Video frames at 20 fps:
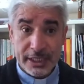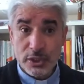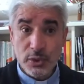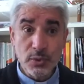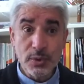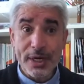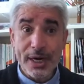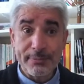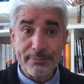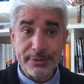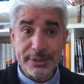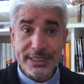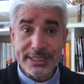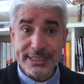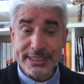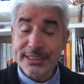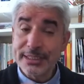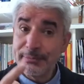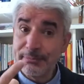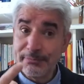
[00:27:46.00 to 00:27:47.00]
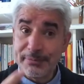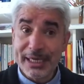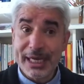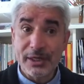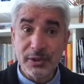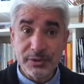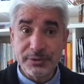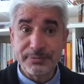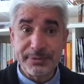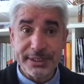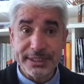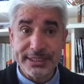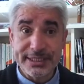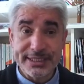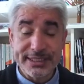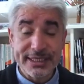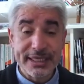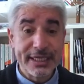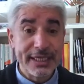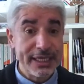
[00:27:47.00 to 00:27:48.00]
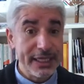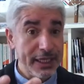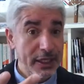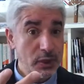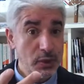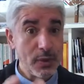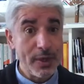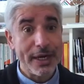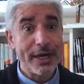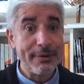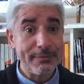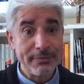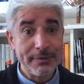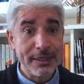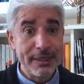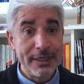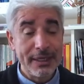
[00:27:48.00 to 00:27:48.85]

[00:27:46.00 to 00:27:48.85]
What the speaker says: If you are a priest, be a good priest. If you are